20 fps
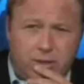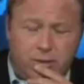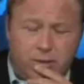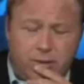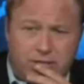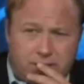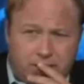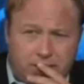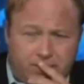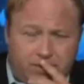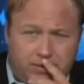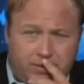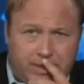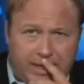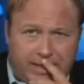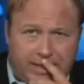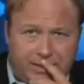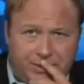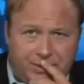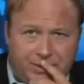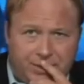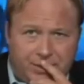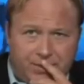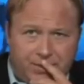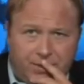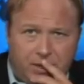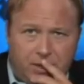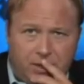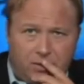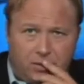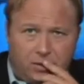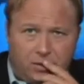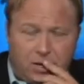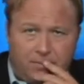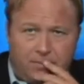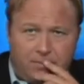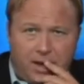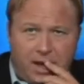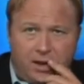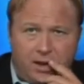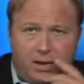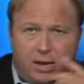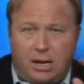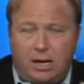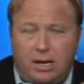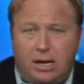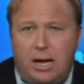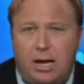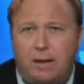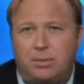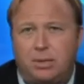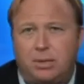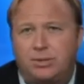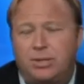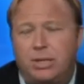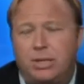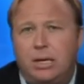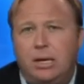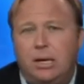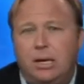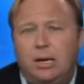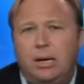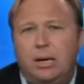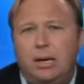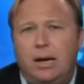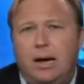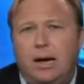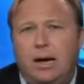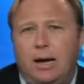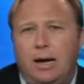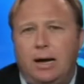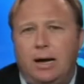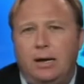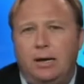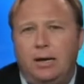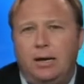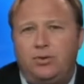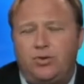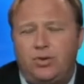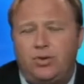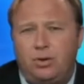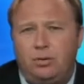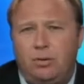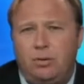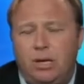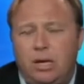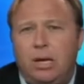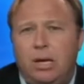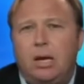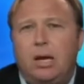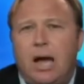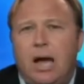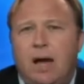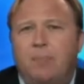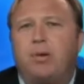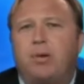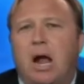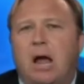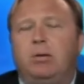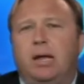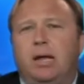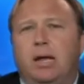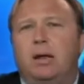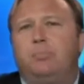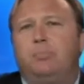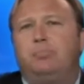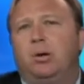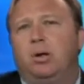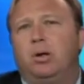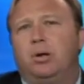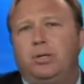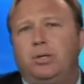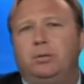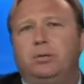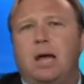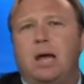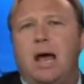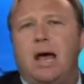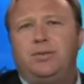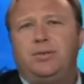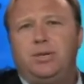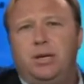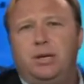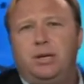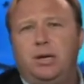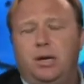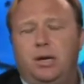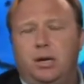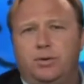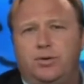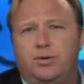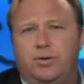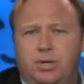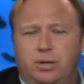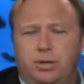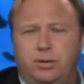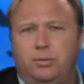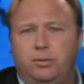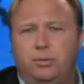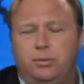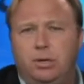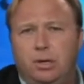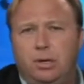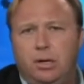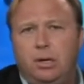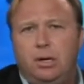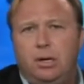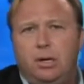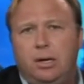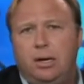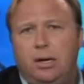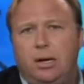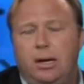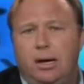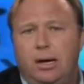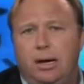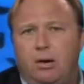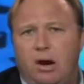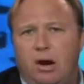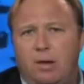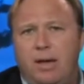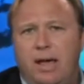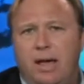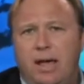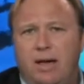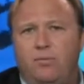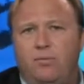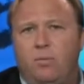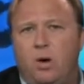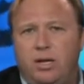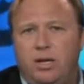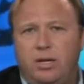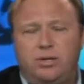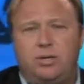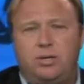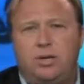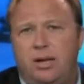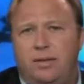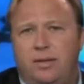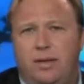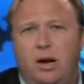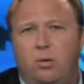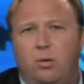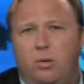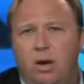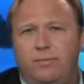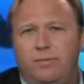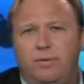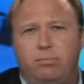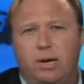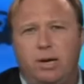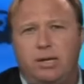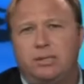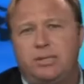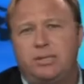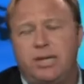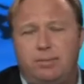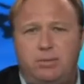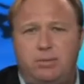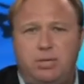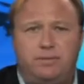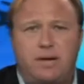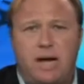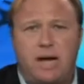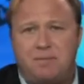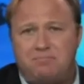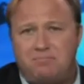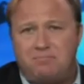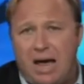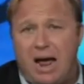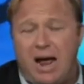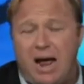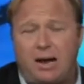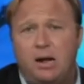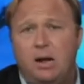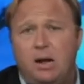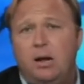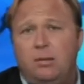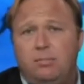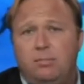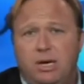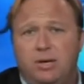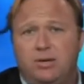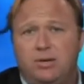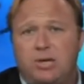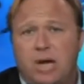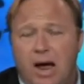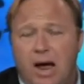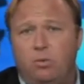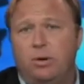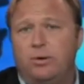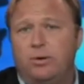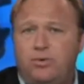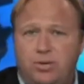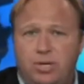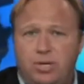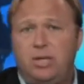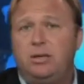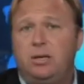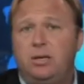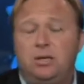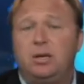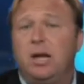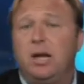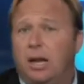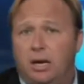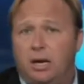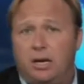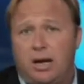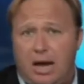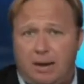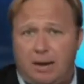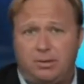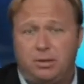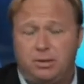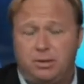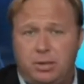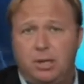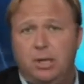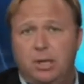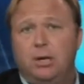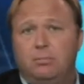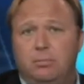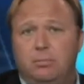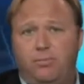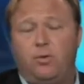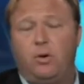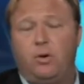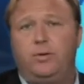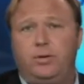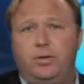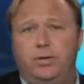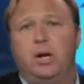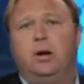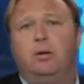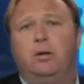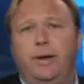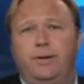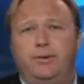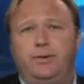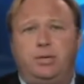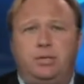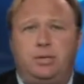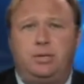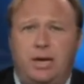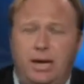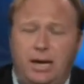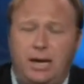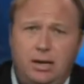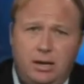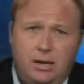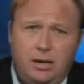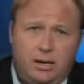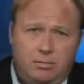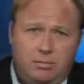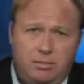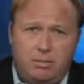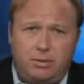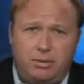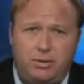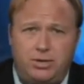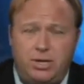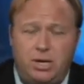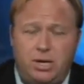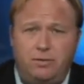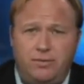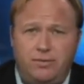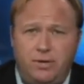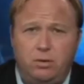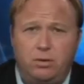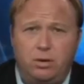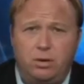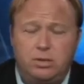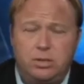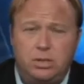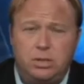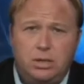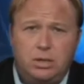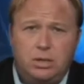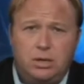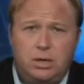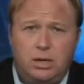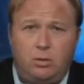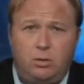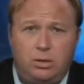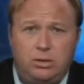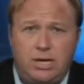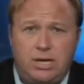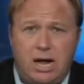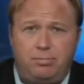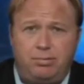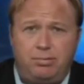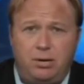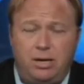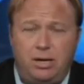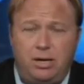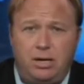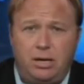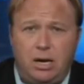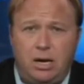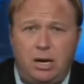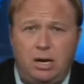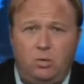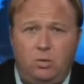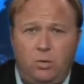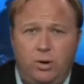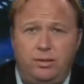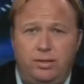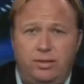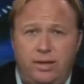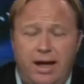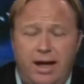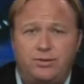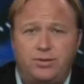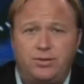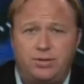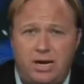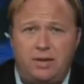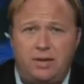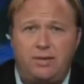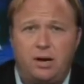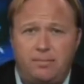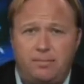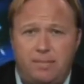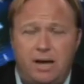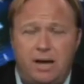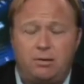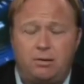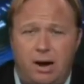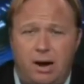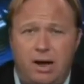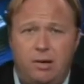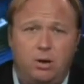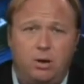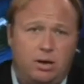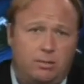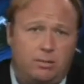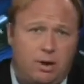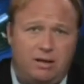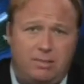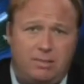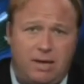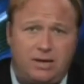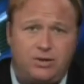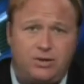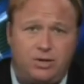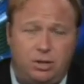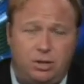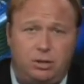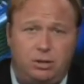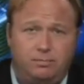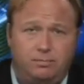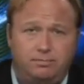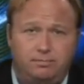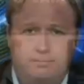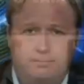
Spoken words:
too in Central Texas that we know are command helicopters. I'm probably going to pull you guys in here soon. Or I may have one of you stay there, one of you bring the tapes you've got back, because I want to see these helicopters before the show ends today, and be able to show viewers what's happening with that. Stay there, Matt Ryan. We'll come right back to you.